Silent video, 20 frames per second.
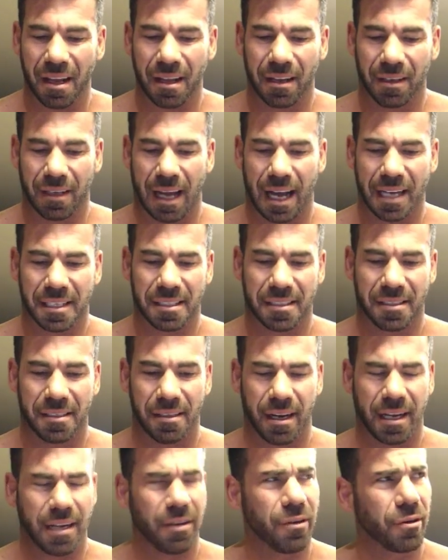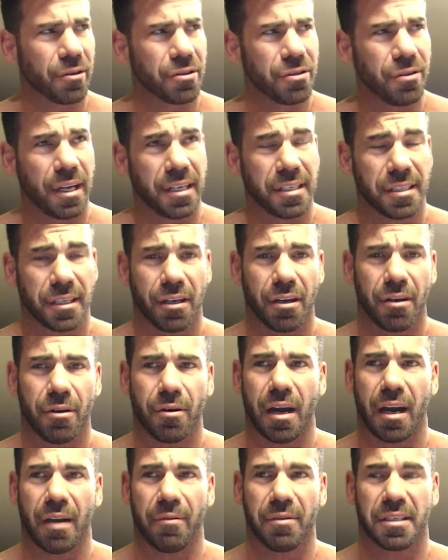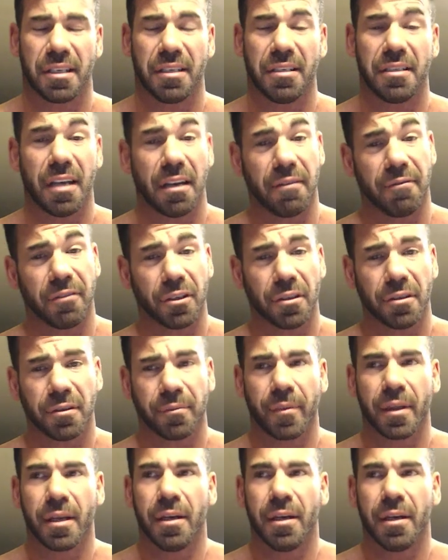last night or 2 nights ago, I was in Denver